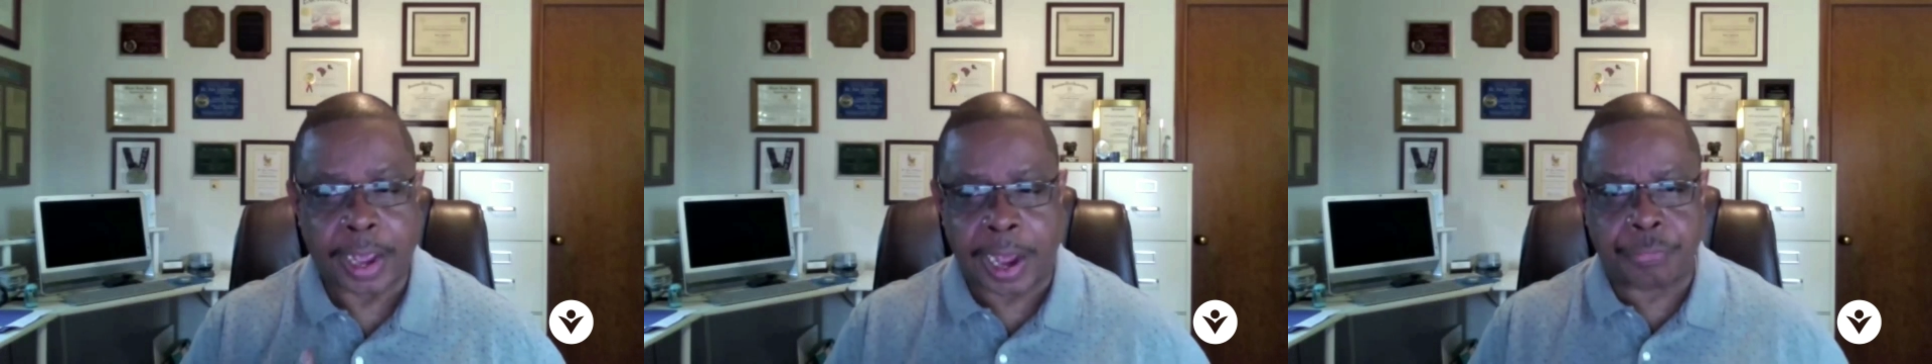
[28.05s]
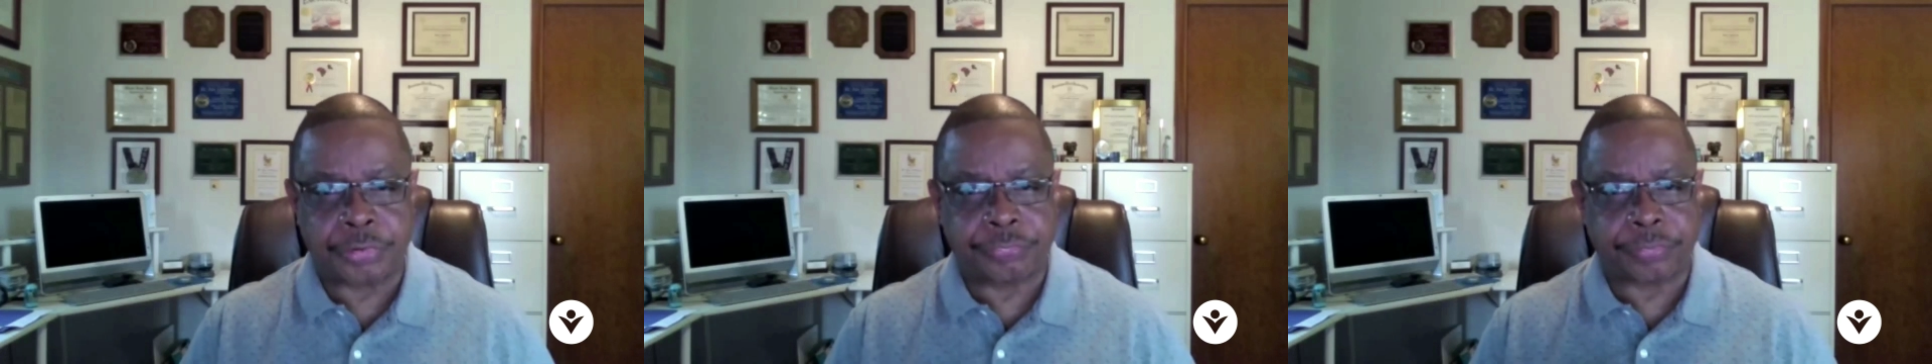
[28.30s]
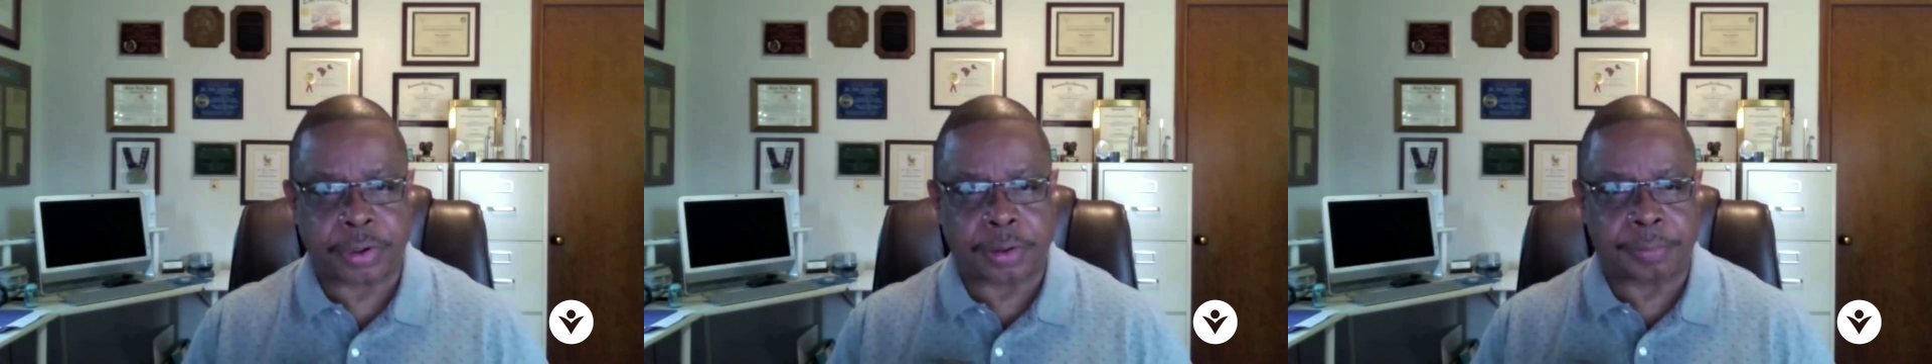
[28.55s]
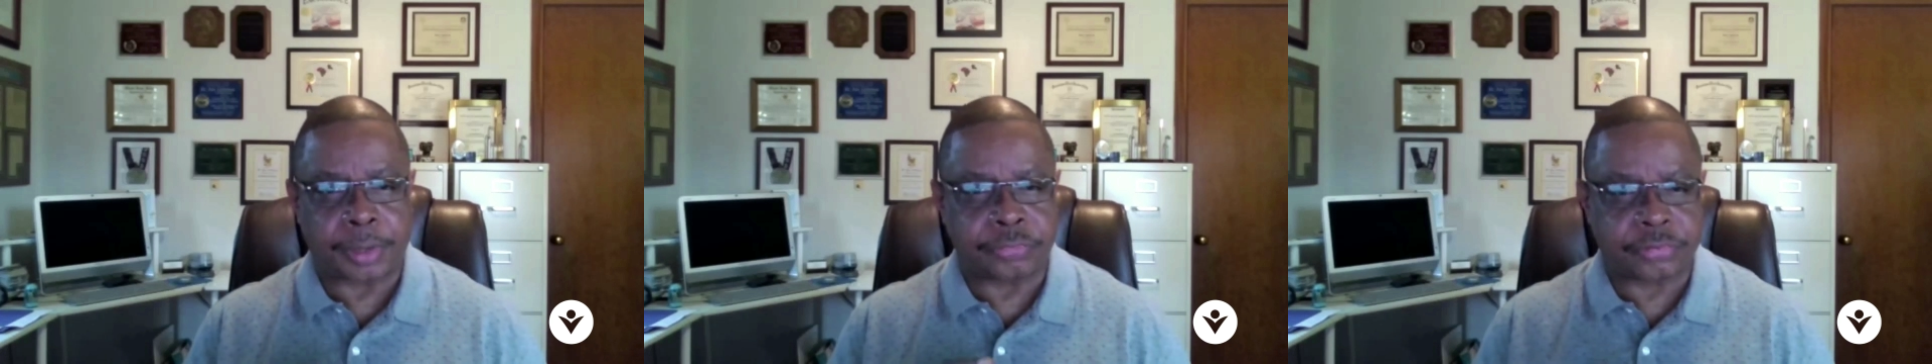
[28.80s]
I was
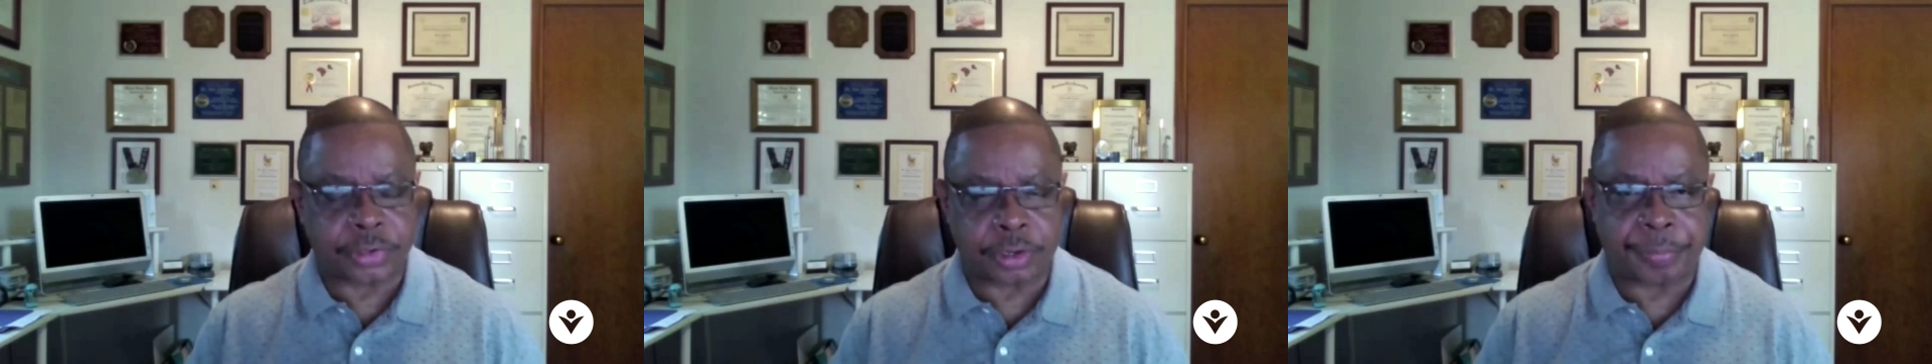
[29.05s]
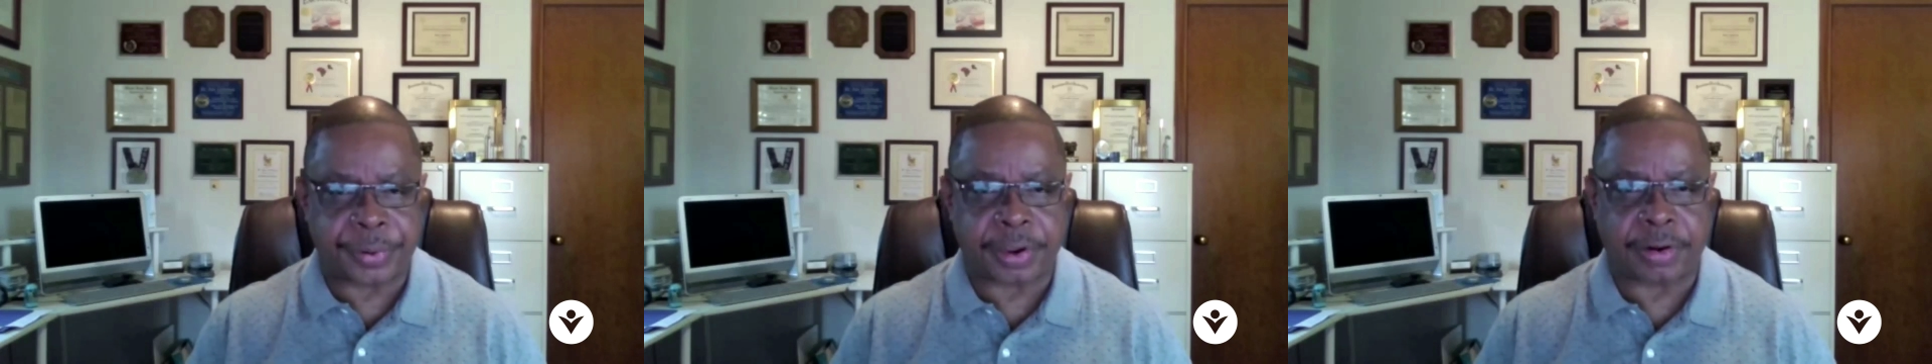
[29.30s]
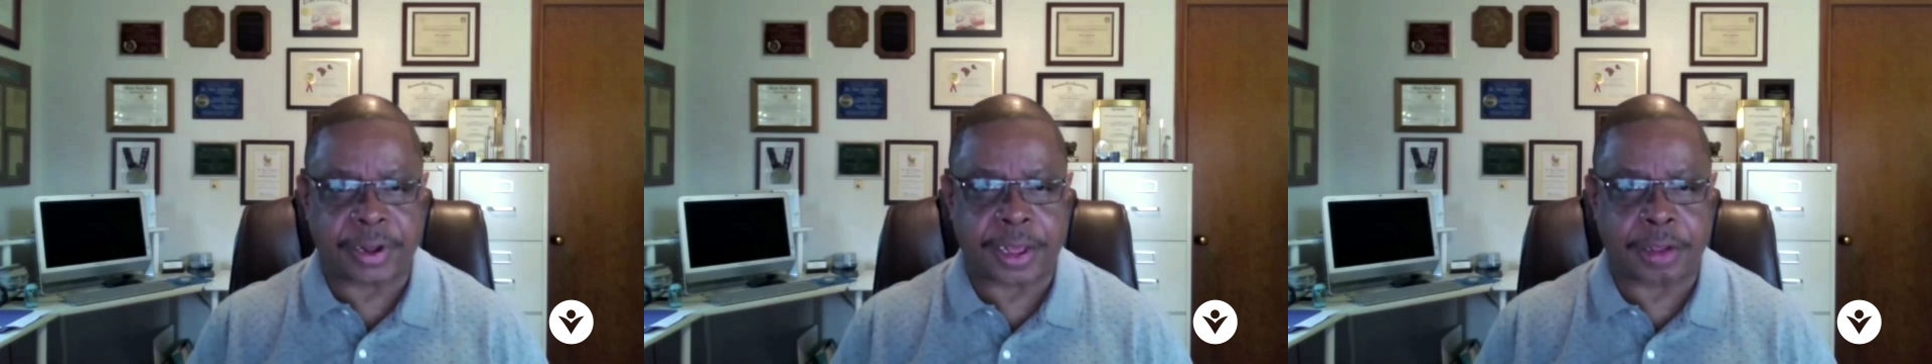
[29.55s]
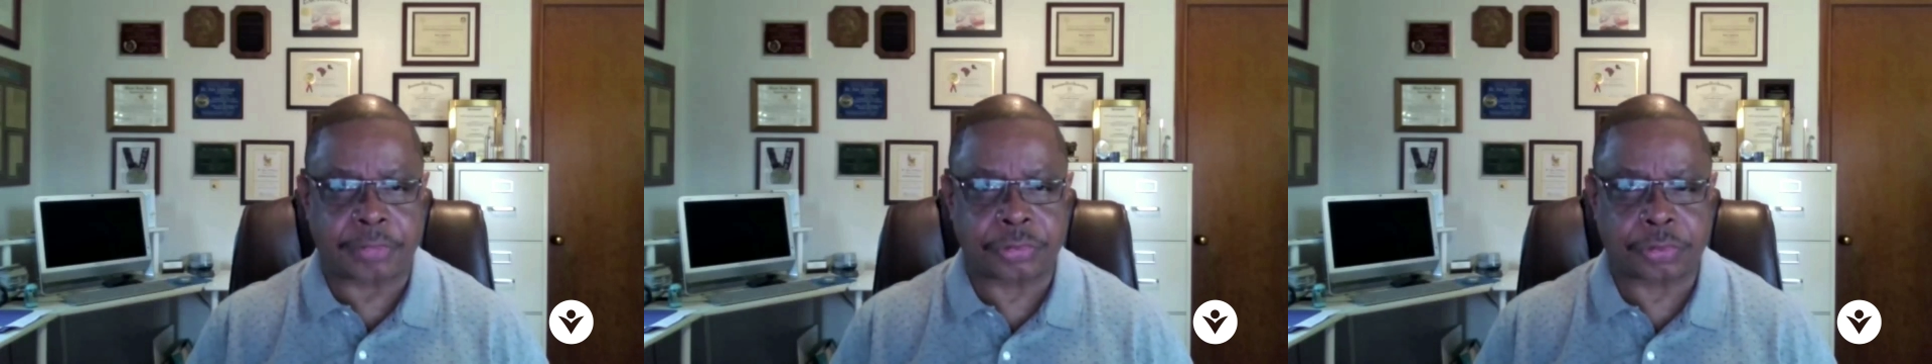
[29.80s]
from a single parent
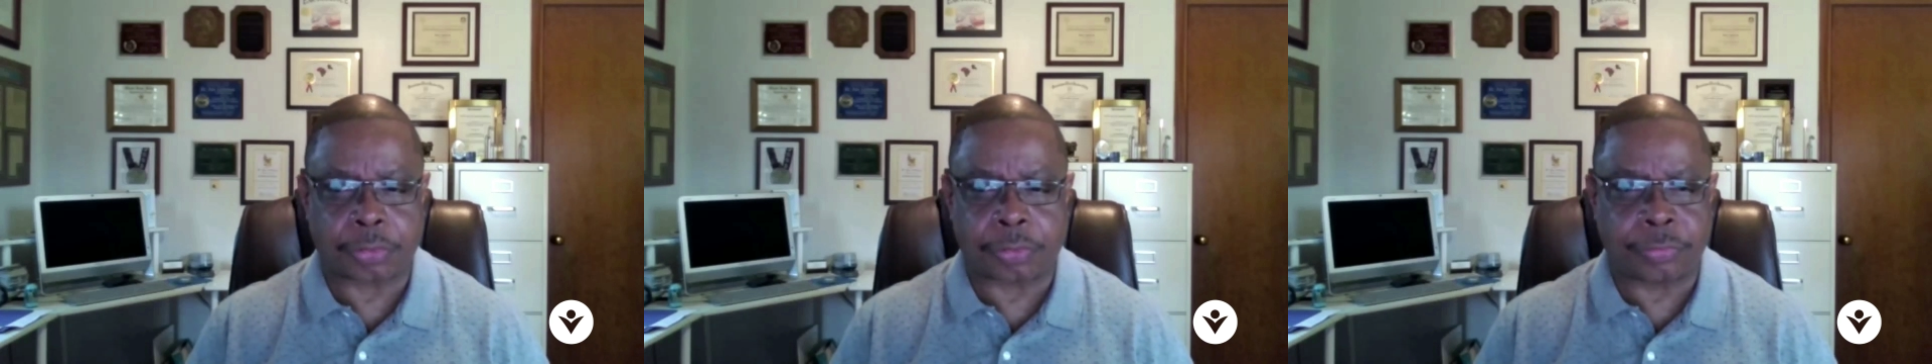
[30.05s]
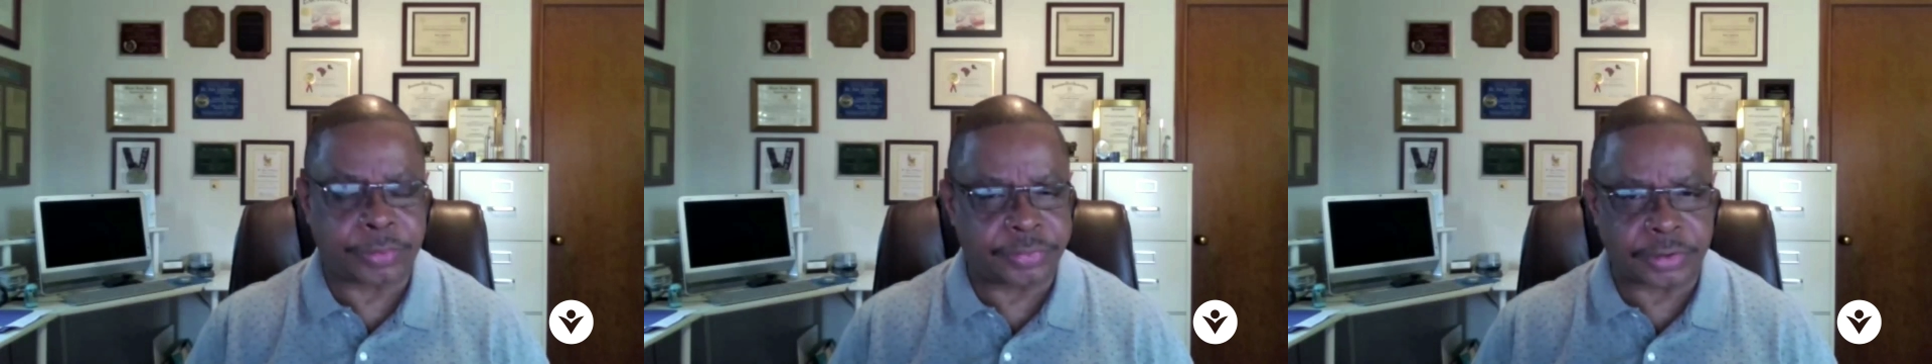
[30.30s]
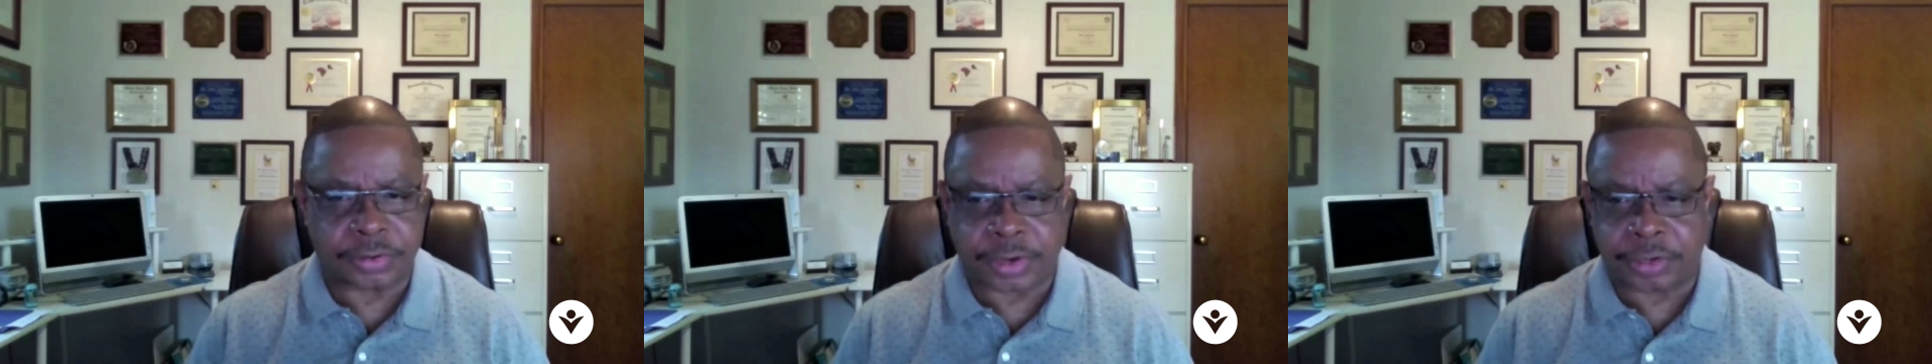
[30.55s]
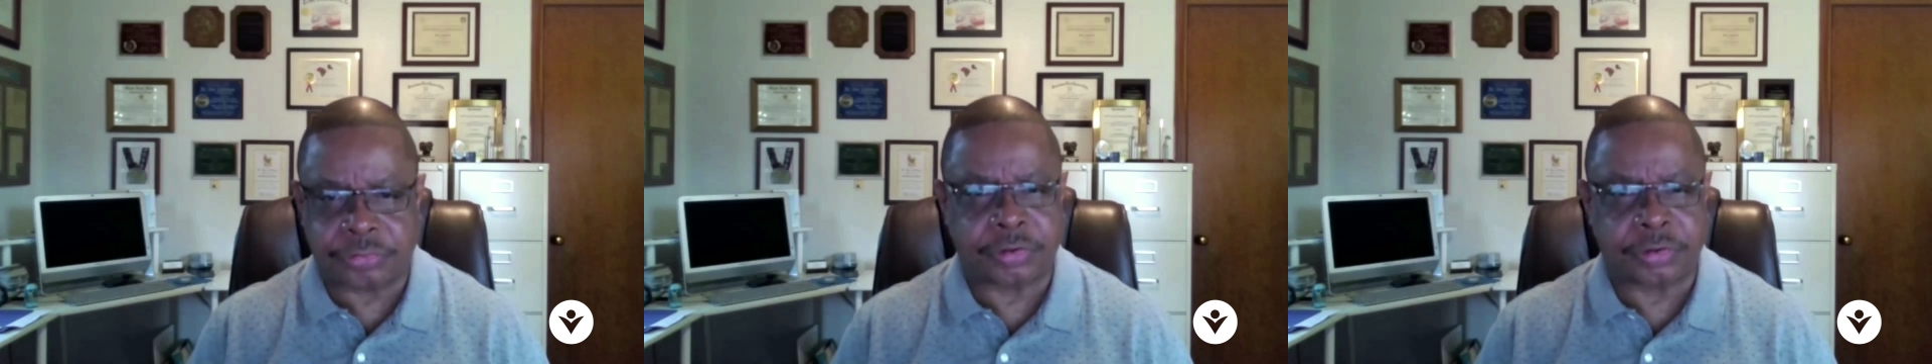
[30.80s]
household with
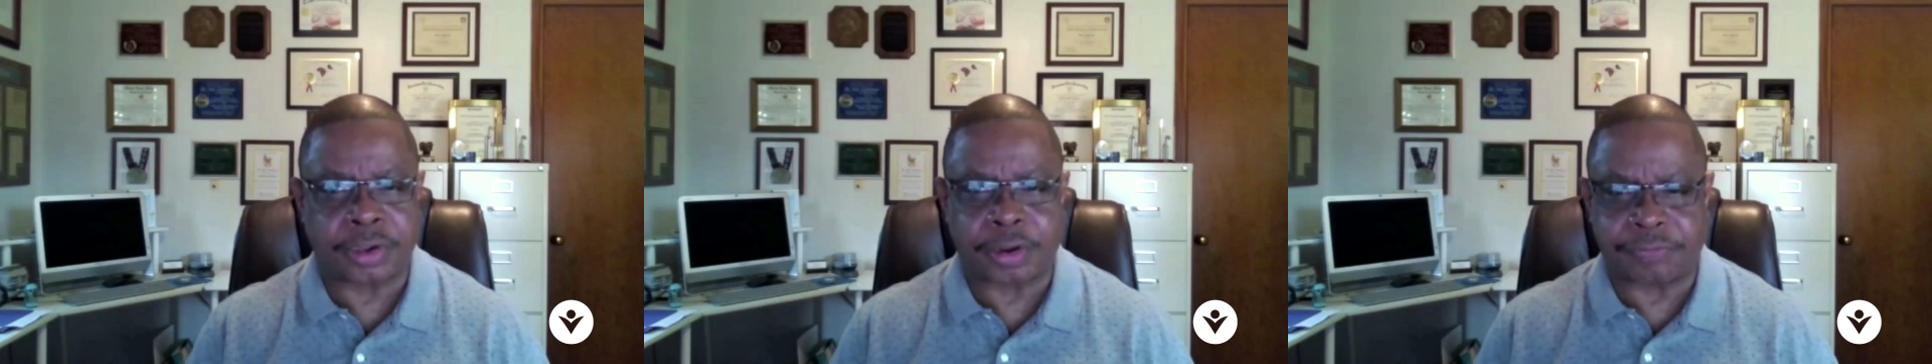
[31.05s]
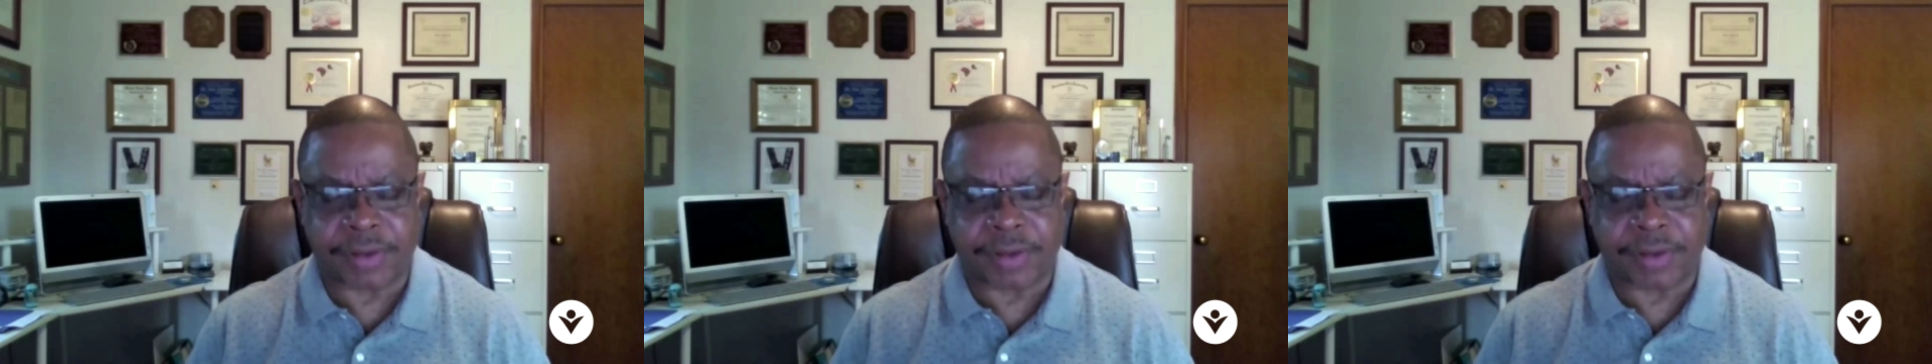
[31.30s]
addiction and